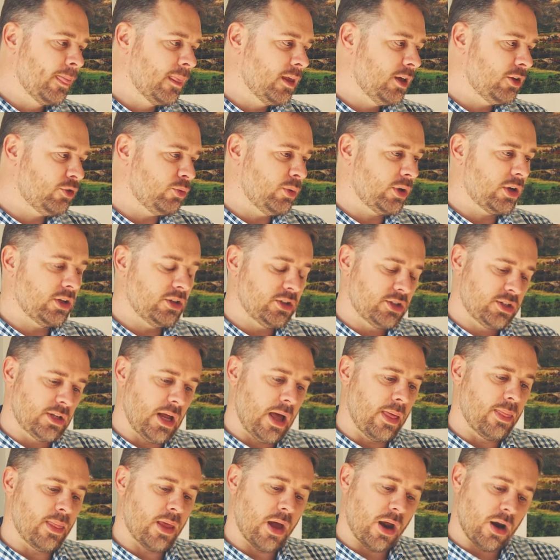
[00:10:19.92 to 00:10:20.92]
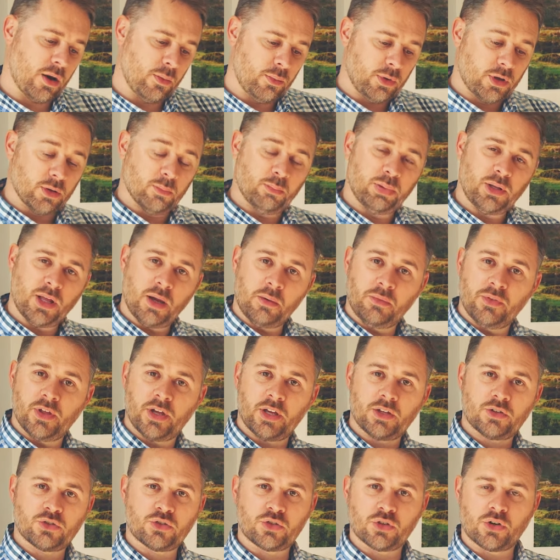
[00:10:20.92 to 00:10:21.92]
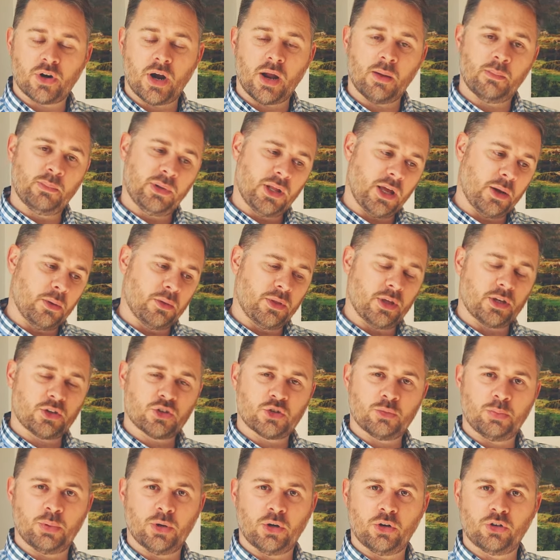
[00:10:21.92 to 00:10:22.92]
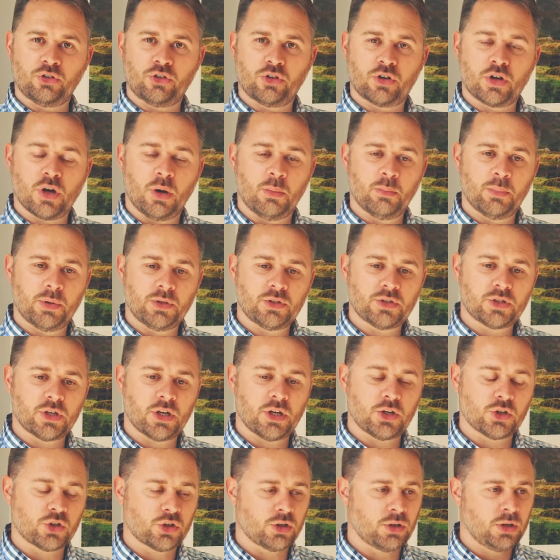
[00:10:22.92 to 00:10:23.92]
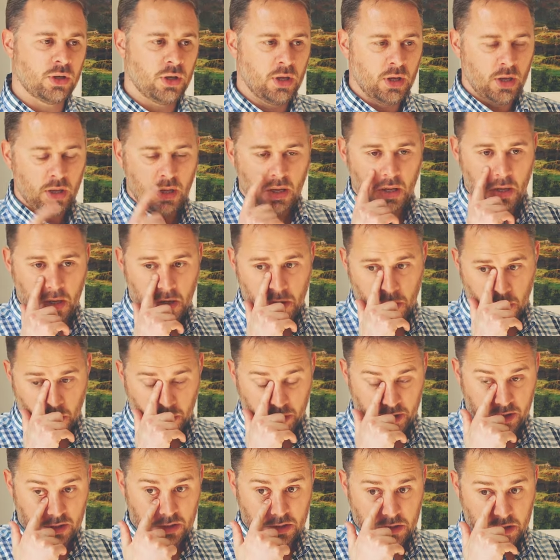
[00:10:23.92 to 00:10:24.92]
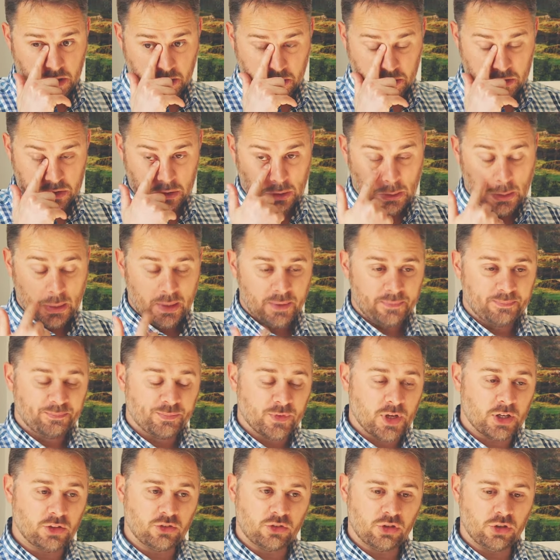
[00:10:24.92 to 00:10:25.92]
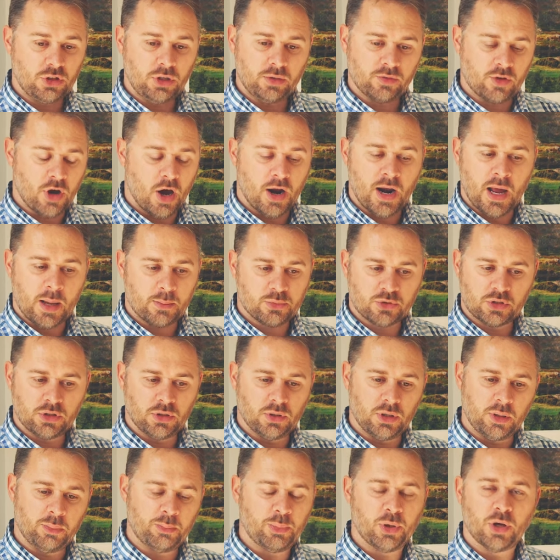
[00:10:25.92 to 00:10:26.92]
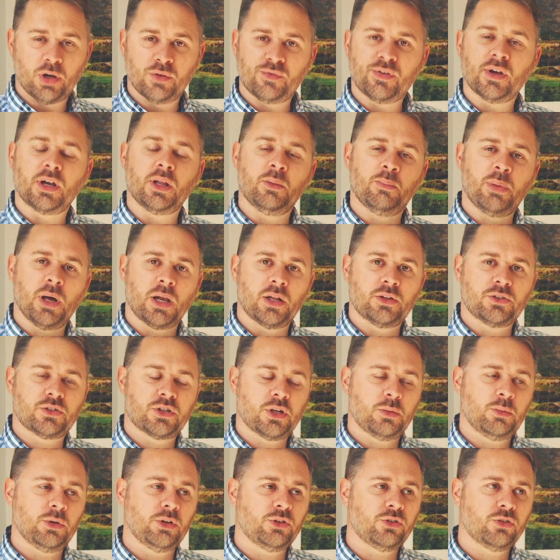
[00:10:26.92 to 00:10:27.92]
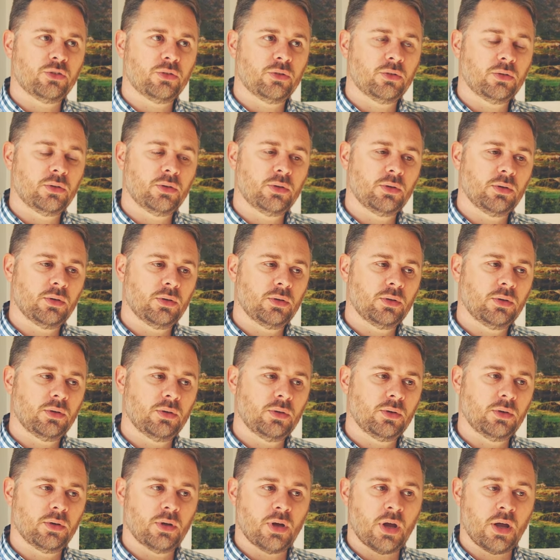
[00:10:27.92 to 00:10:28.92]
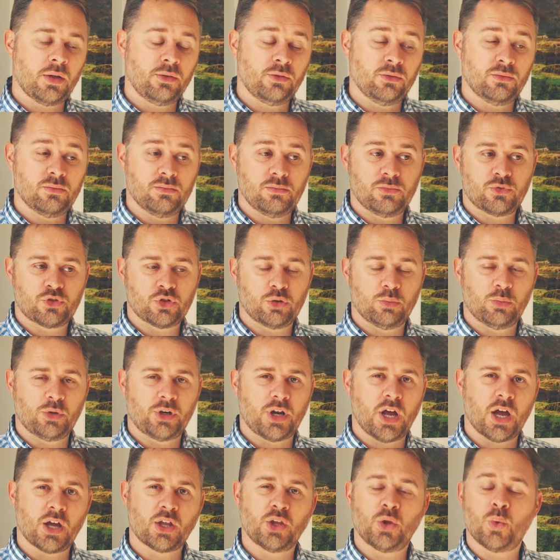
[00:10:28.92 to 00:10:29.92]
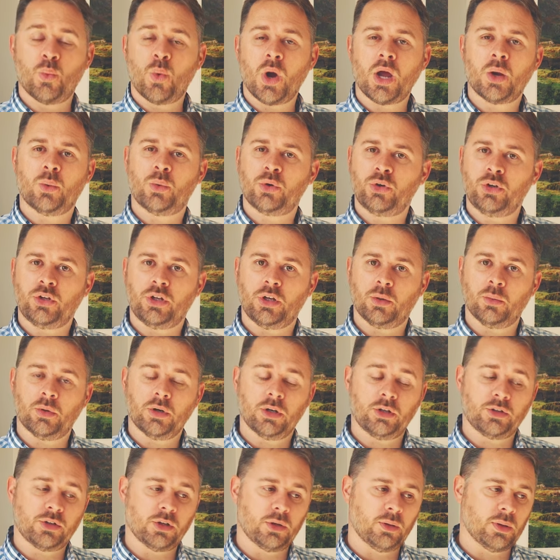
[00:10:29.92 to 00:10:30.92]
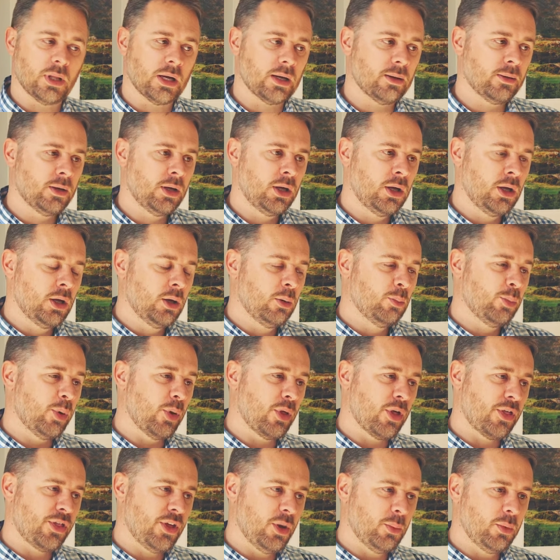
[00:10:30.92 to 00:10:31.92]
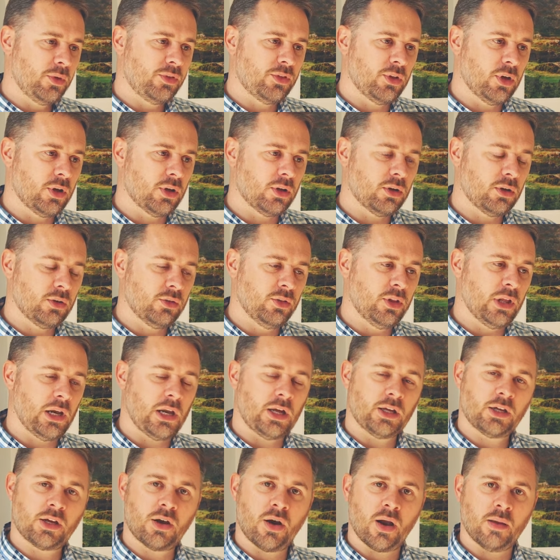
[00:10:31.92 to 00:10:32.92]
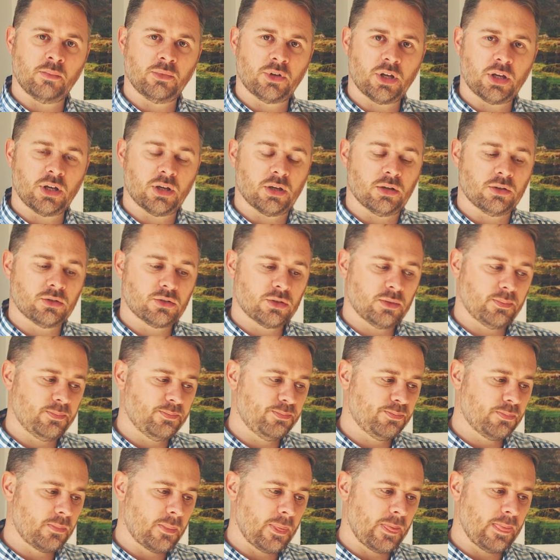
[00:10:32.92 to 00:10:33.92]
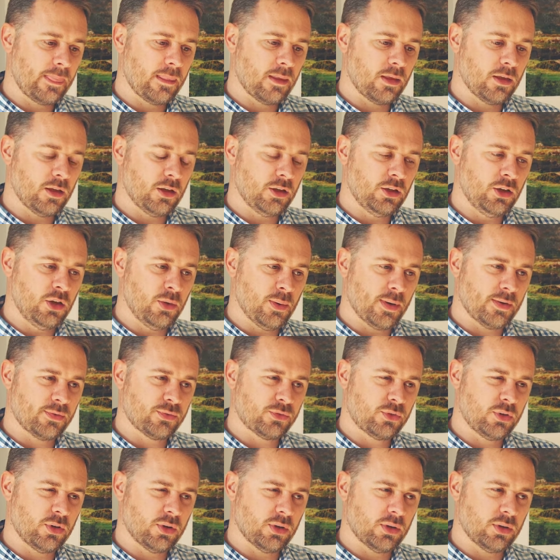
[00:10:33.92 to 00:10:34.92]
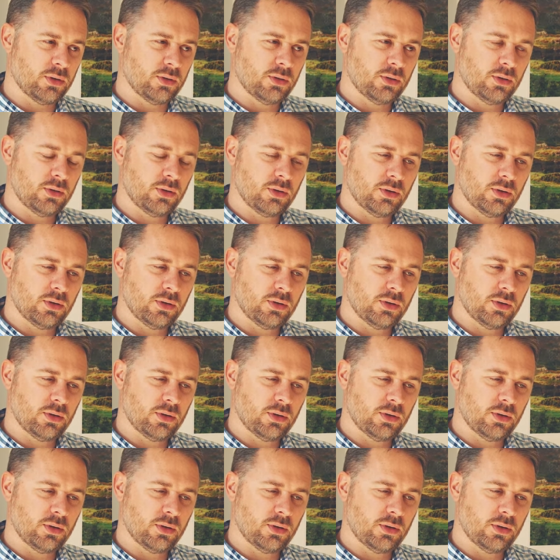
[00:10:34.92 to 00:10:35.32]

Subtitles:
is we can stand there and we can play with the histogram, play with exposure compensation and all these things until you've got an absolutely perfectly balanced image. And some would argue, why wouldn't you want to do that? But the thing with the Leica M-D is you have to